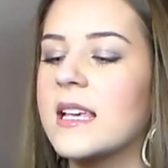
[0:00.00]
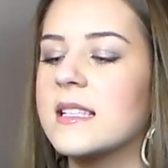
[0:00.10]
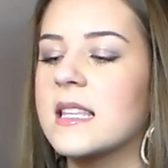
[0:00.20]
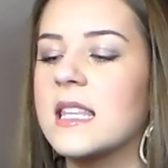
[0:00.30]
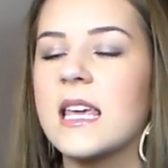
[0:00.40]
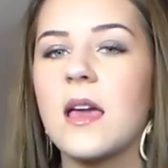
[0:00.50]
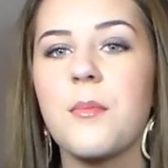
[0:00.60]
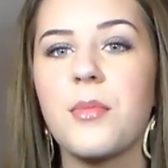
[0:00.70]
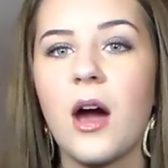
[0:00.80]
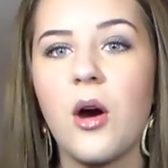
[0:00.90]
is the
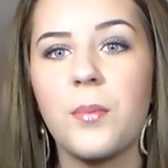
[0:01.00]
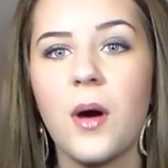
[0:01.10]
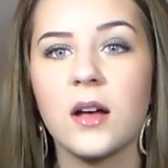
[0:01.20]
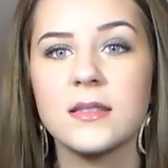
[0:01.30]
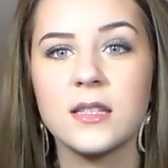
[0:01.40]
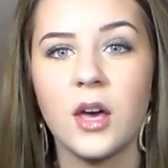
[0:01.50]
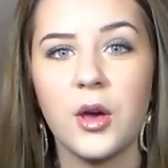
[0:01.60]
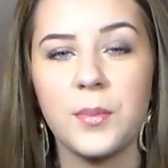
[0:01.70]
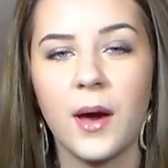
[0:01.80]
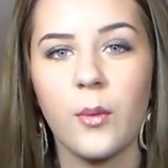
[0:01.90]
Brow Bar To
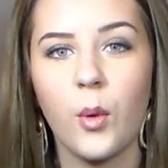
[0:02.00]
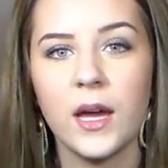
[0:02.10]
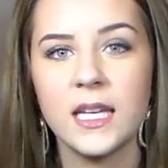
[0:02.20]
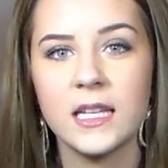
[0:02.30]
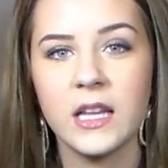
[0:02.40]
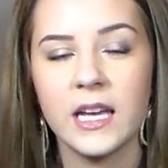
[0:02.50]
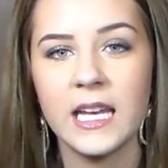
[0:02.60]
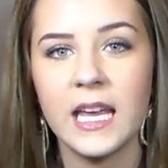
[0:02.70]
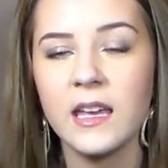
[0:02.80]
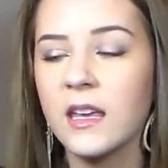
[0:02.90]
Go by Whitening
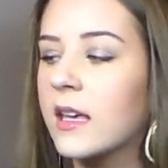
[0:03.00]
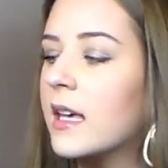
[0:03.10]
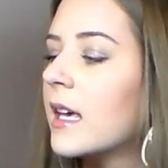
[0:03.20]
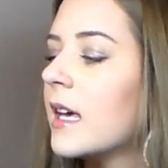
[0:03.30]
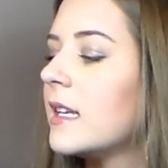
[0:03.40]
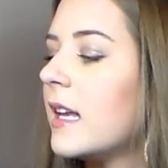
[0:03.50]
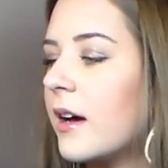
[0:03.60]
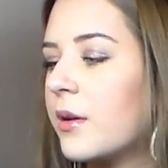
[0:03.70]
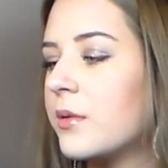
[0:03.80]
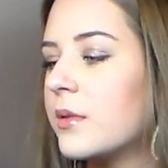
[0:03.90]
Lightning.
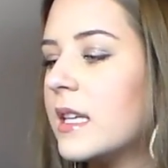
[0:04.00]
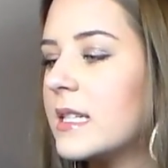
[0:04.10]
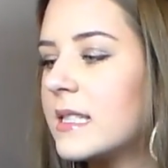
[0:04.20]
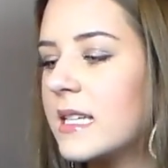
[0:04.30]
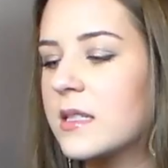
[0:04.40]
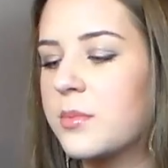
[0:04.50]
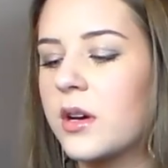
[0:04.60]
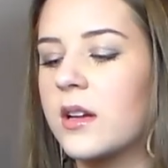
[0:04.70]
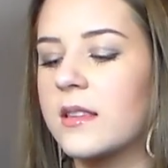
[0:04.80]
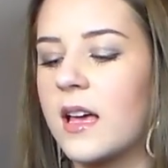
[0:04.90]
Now, this is a
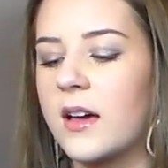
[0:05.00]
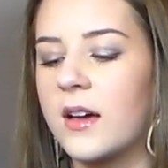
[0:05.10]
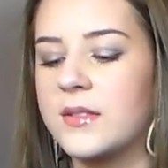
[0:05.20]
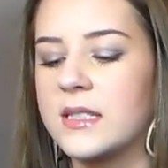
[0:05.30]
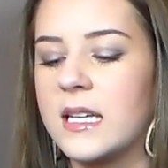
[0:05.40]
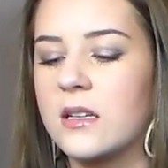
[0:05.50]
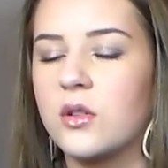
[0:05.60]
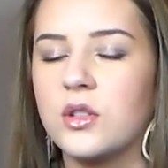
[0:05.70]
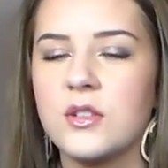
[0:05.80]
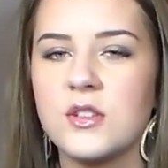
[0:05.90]
product that I've seen
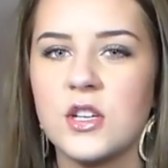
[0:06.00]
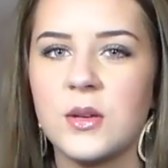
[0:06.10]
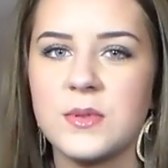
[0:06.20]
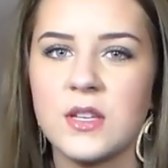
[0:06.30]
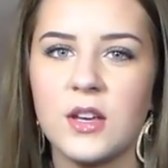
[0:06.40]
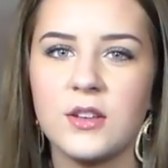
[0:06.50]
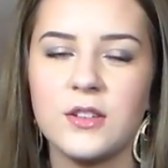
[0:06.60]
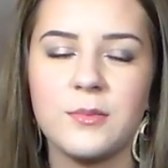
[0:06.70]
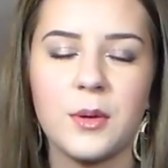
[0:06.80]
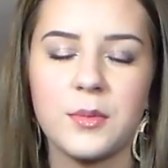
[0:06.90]
on YouTube, so
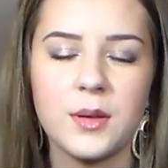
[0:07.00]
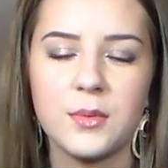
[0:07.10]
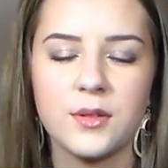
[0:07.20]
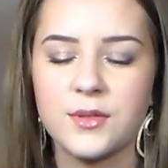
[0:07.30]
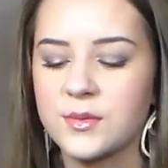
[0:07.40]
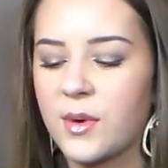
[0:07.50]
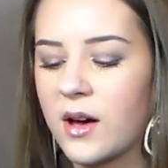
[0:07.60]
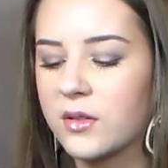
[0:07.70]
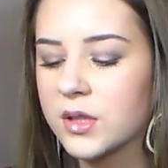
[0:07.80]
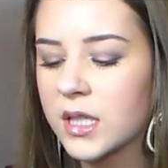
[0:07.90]
you probably would have as
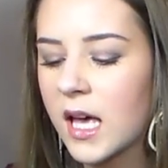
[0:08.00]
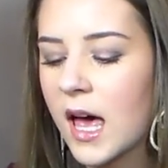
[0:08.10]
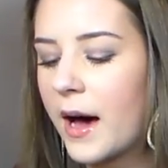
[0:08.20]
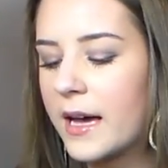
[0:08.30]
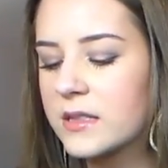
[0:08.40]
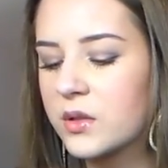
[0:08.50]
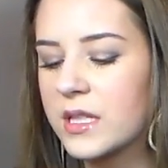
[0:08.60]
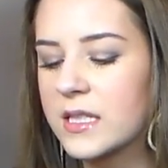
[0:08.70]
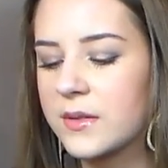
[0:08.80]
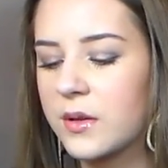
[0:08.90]
well. But I saw
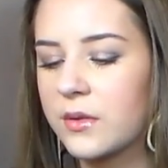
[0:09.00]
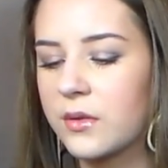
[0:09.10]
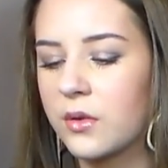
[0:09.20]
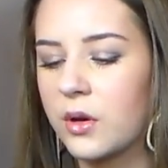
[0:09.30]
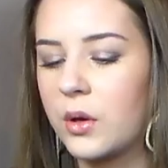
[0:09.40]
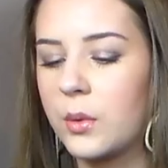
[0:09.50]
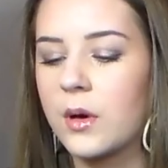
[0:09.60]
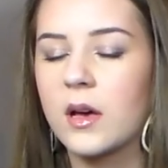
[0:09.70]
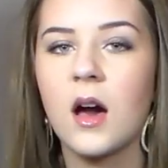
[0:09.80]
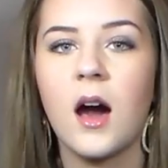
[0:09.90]
this
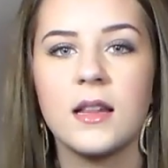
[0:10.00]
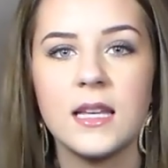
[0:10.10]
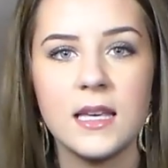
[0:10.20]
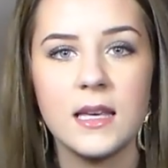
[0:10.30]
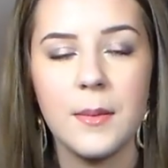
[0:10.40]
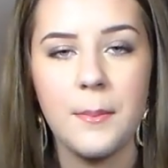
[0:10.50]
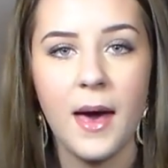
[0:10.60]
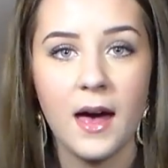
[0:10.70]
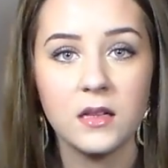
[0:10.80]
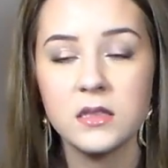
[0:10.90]
through Carly
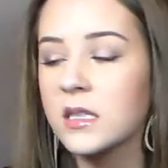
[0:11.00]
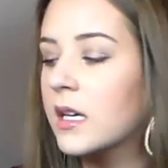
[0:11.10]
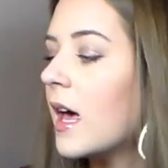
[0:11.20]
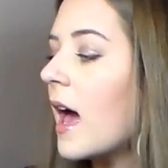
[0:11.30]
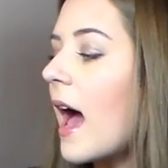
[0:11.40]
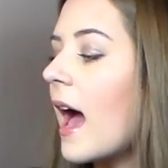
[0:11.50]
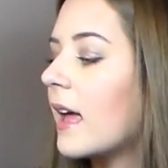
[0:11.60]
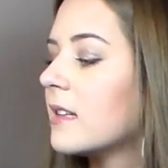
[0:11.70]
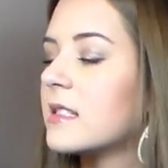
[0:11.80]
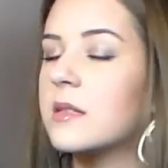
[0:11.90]
Bell
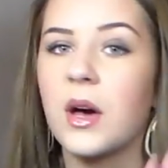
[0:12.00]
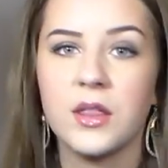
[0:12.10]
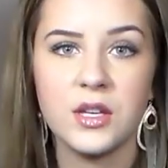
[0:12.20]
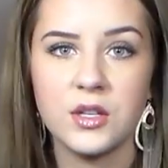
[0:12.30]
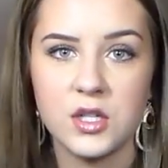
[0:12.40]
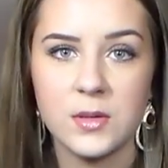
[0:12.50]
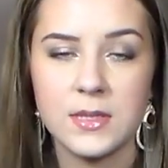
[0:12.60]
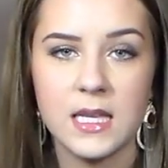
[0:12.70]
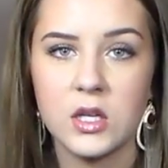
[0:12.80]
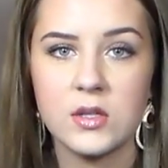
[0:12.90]
and some other
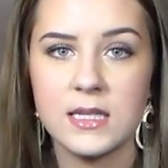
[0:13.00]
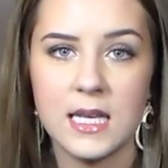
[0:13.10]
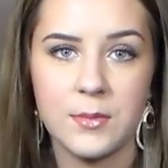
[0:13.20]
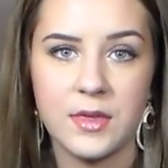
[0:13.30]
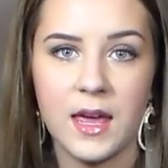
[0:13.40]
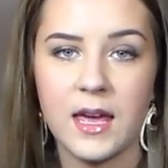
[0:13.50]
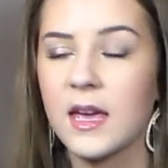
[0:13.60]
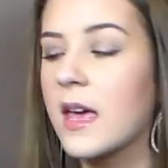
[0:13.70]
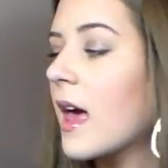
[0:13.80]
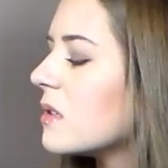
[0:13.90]
YouTubers that use the same
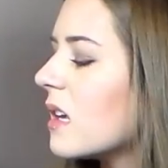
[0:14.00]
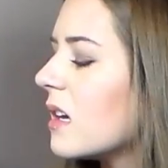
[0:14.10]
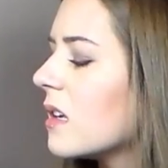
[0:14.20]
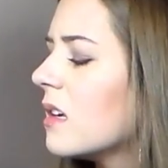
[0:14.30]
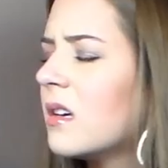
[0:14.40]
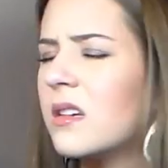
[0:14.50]
thing. I was like,